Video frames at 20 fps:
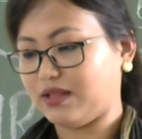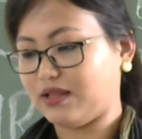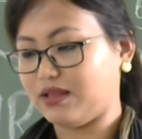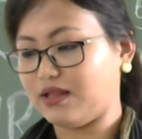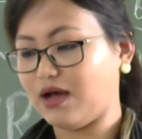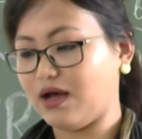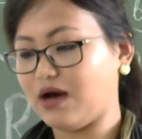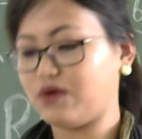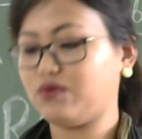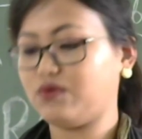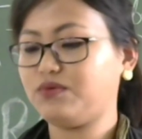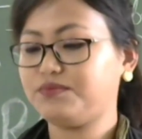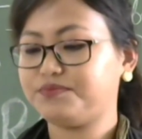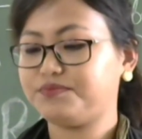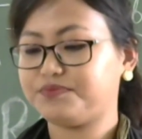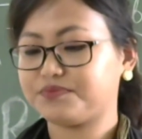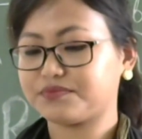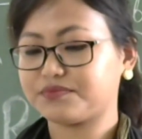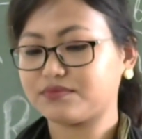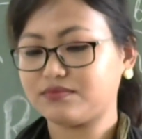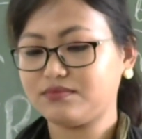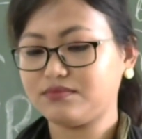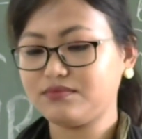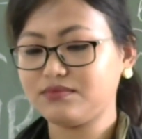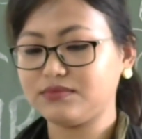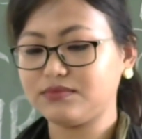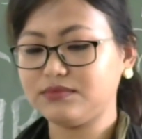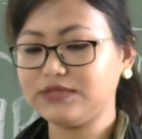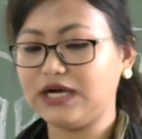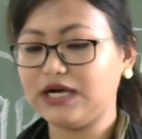Now,
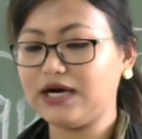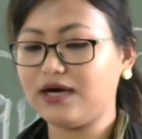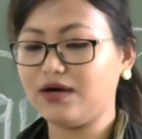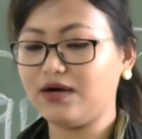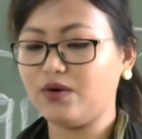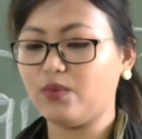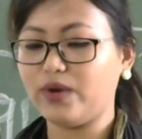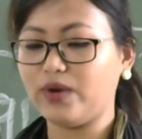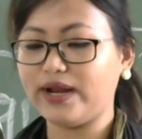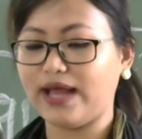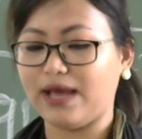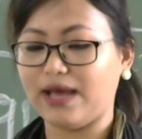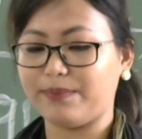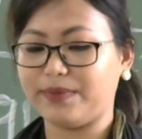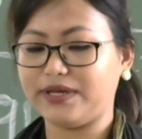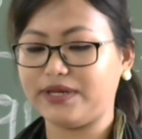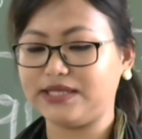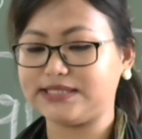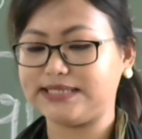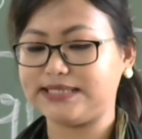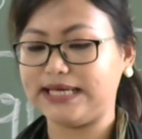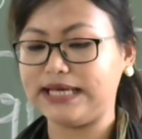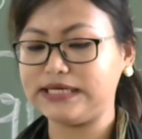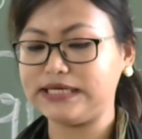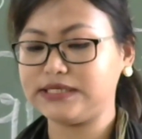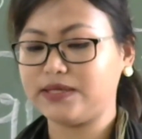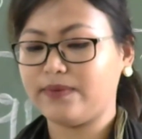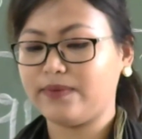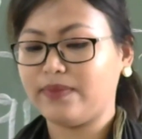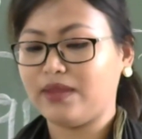what happened is
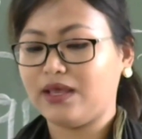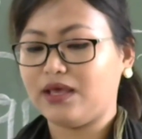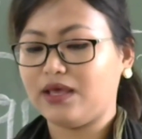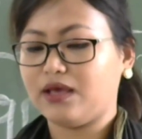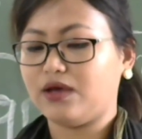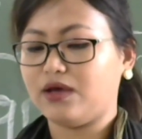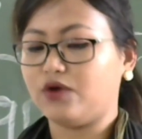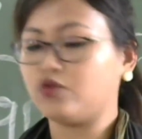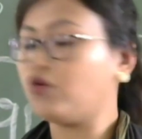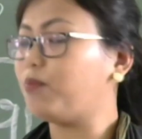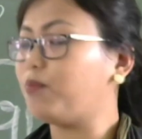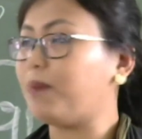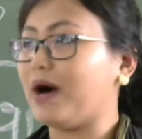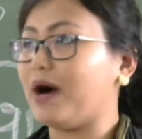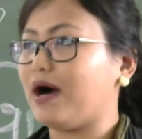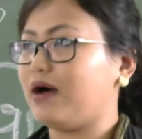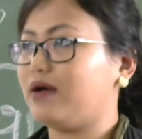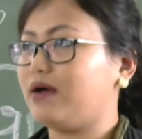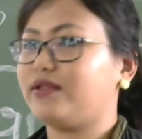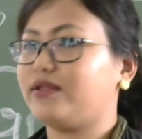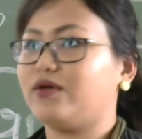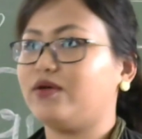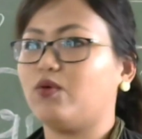that Rupa,